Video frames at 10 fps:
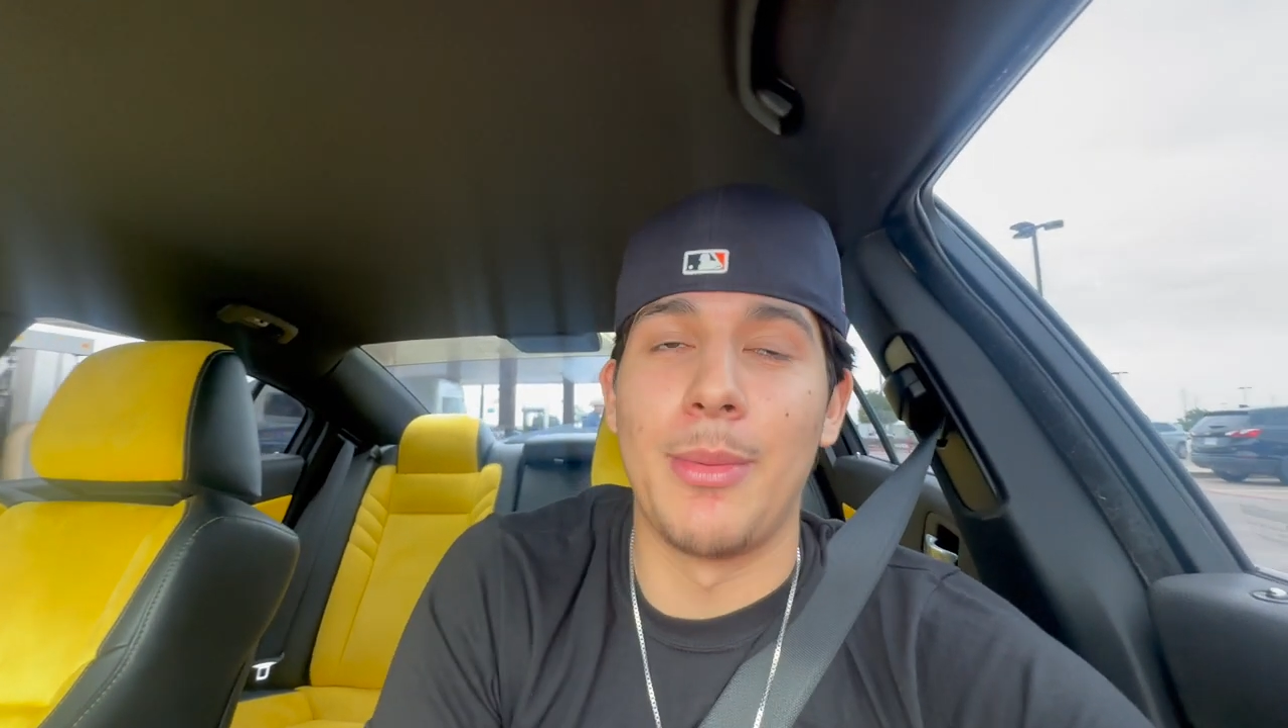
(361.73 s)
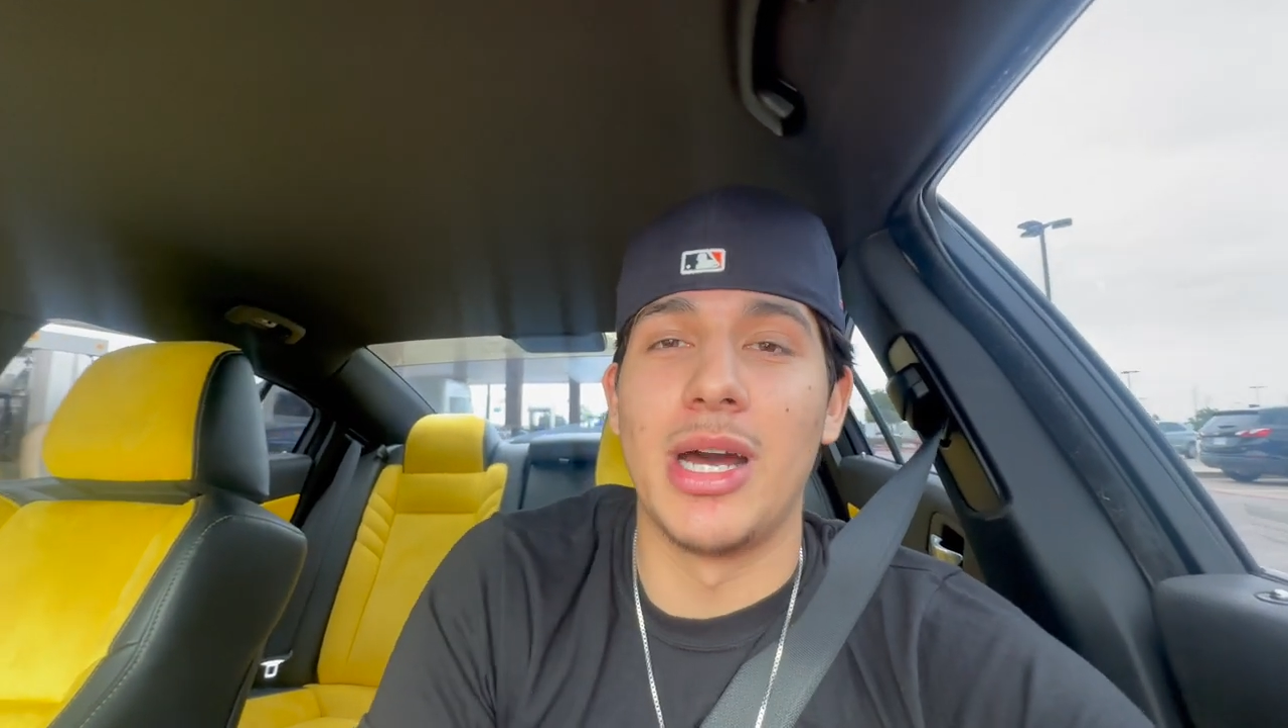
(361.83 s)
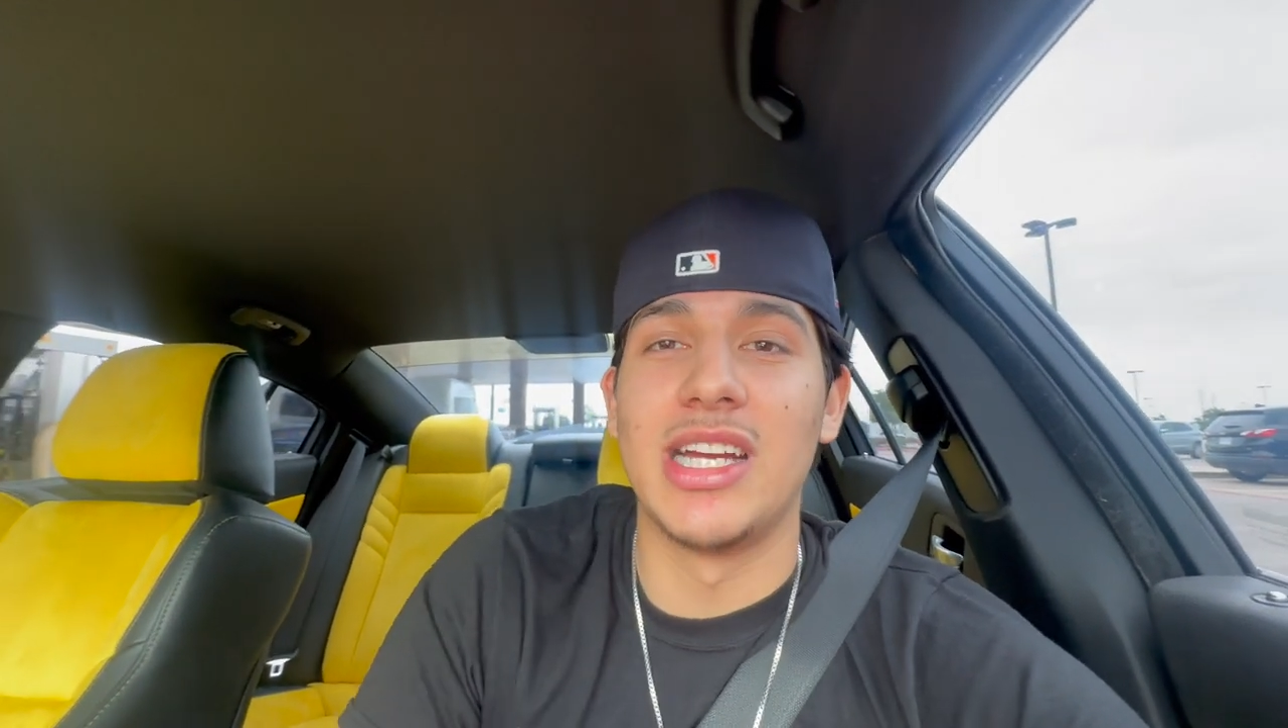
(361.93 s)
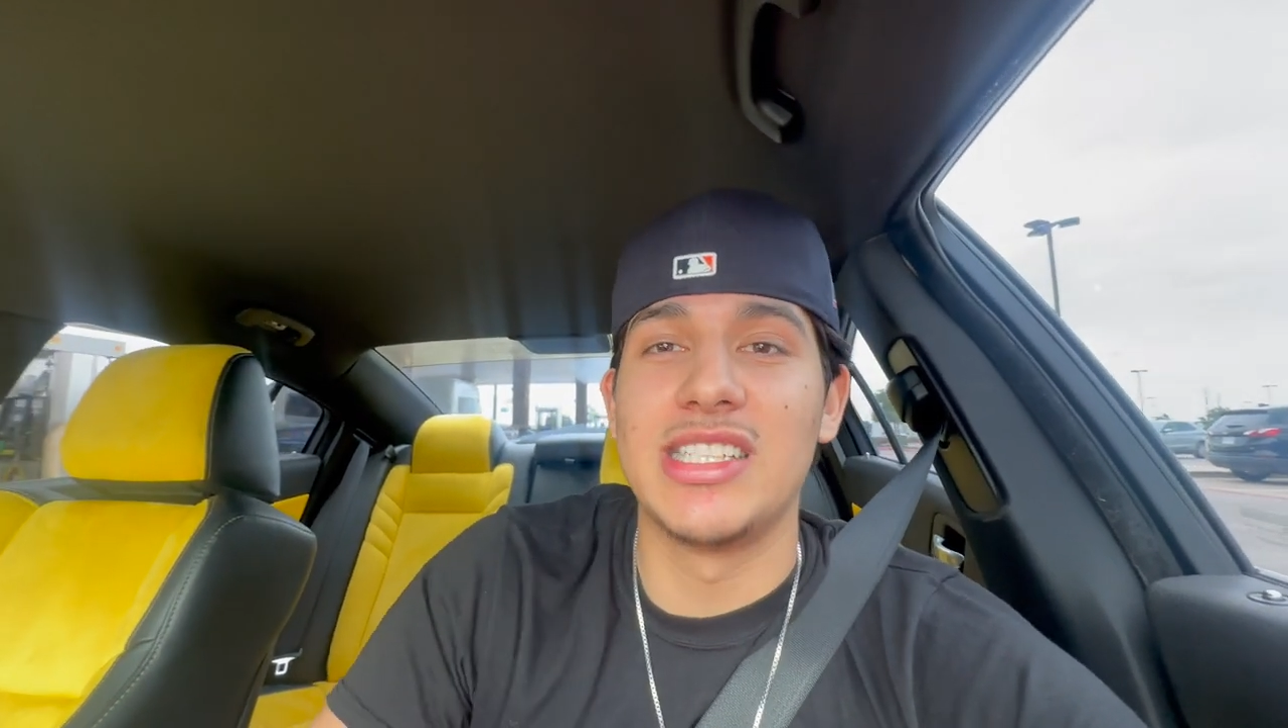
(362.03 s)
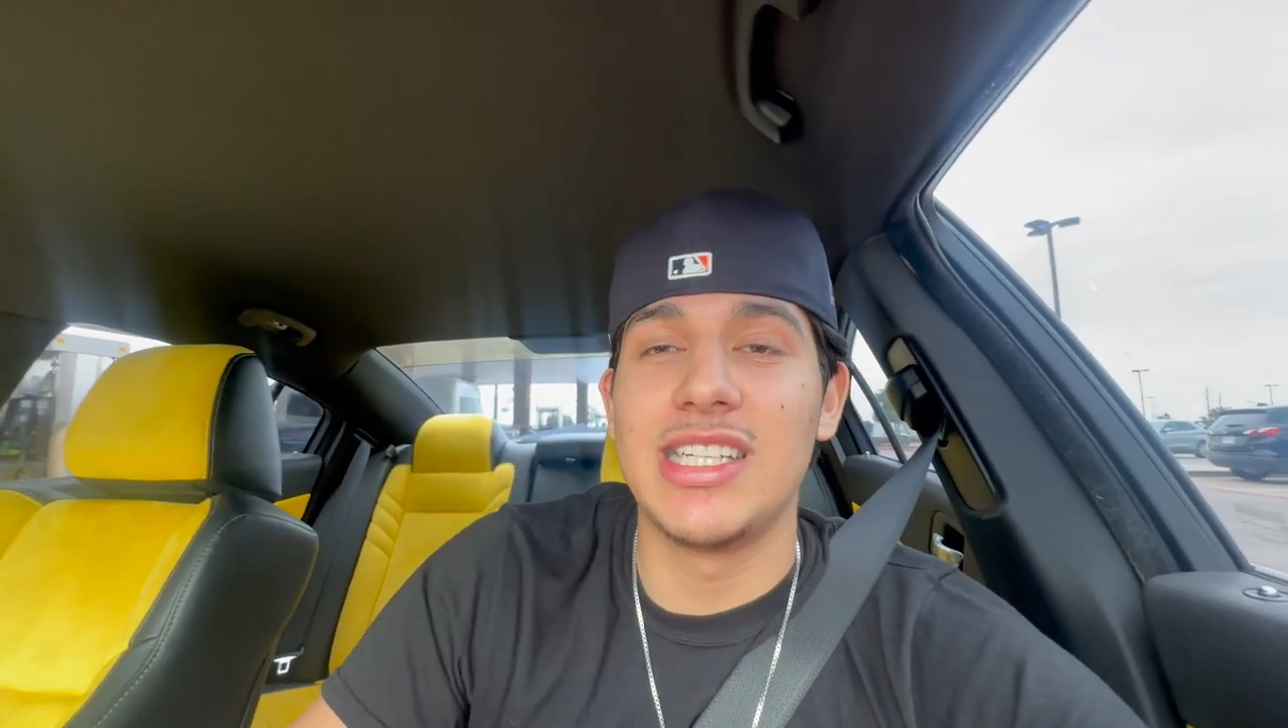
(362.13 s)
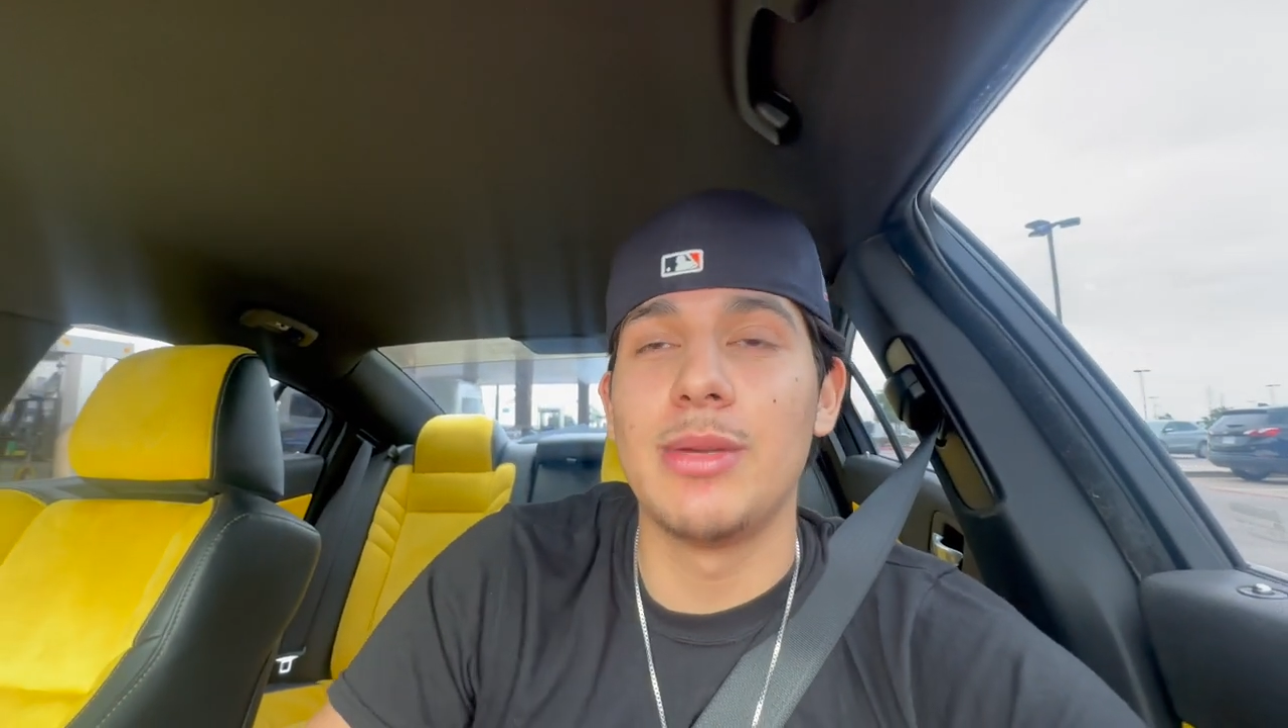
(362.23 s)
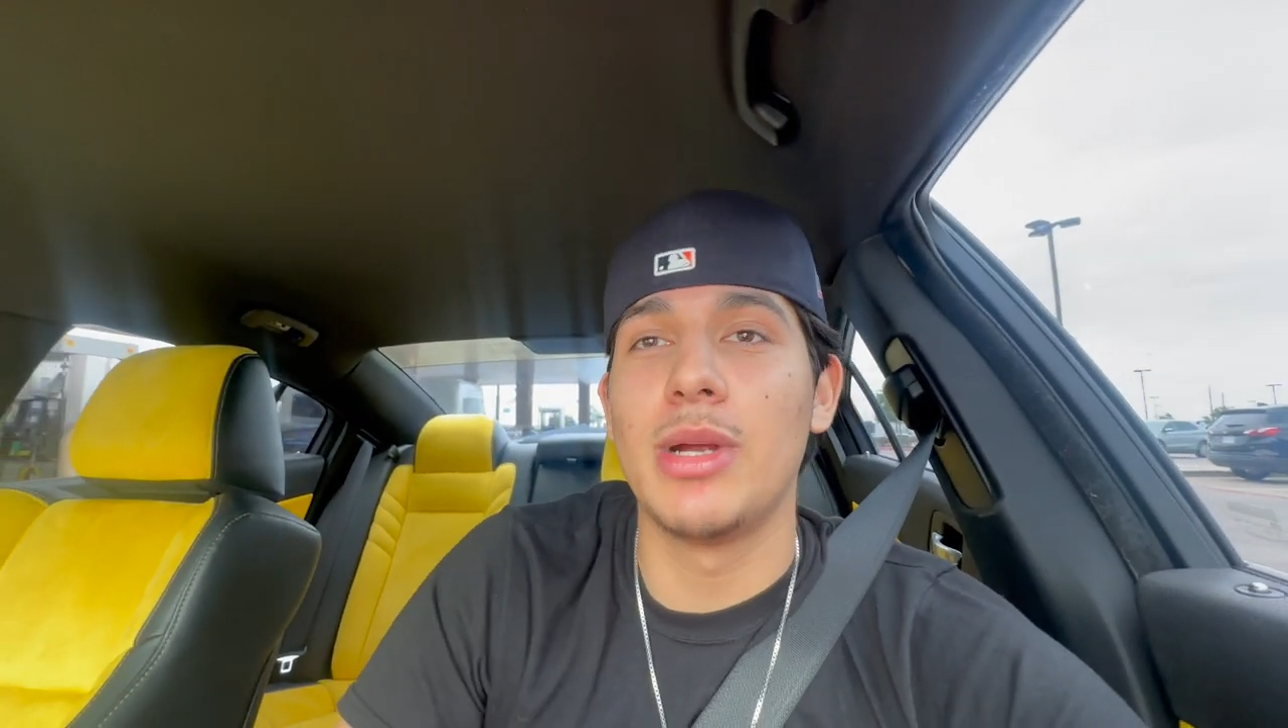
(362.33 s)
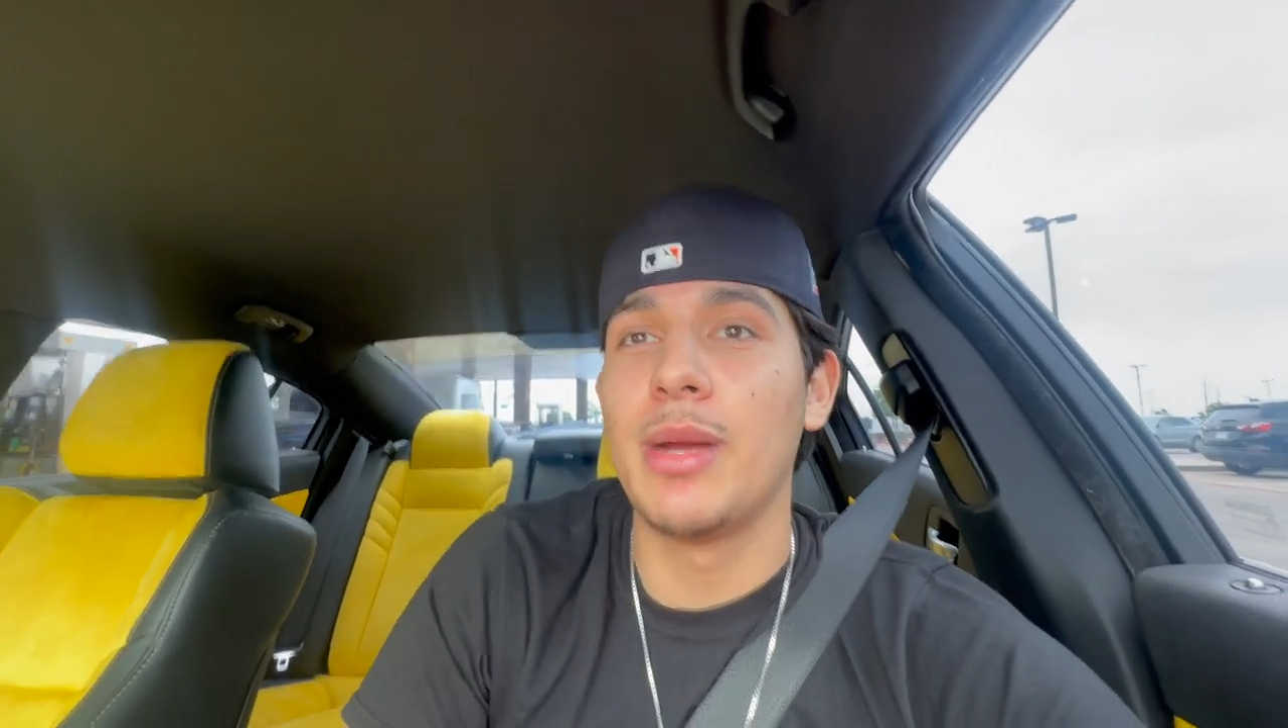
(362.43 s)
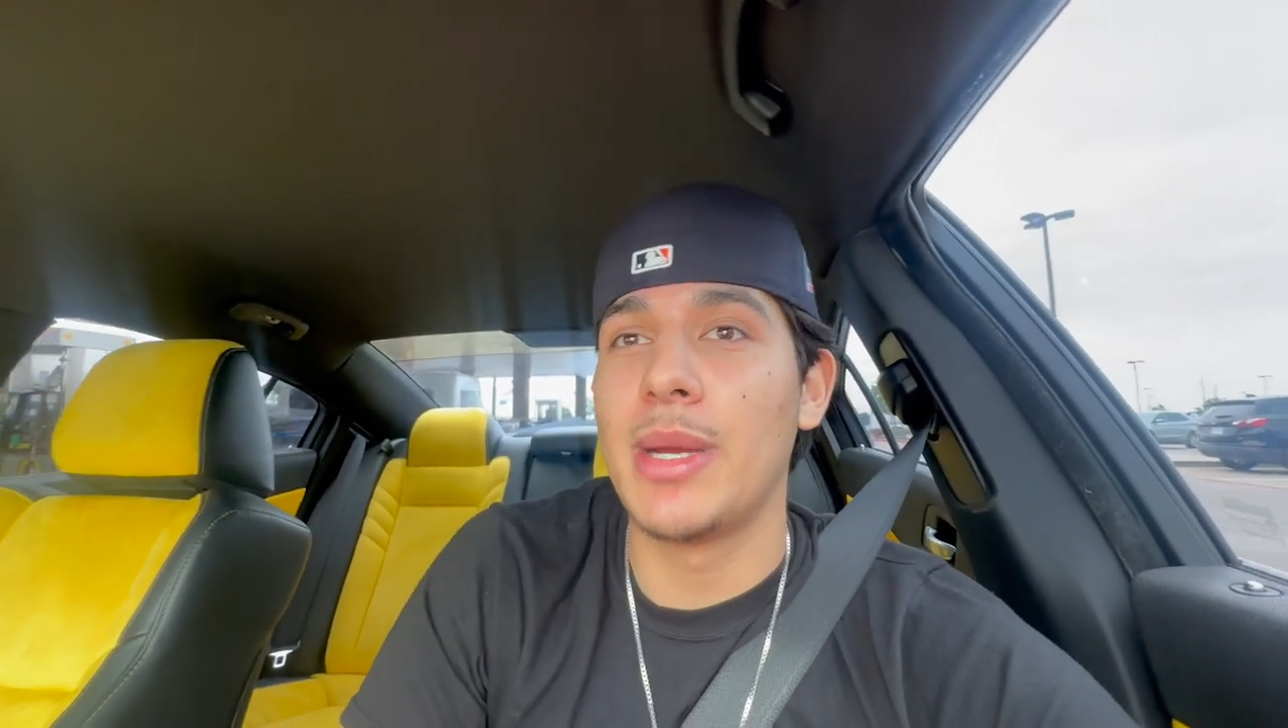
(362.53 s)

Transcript: on and shit, bro.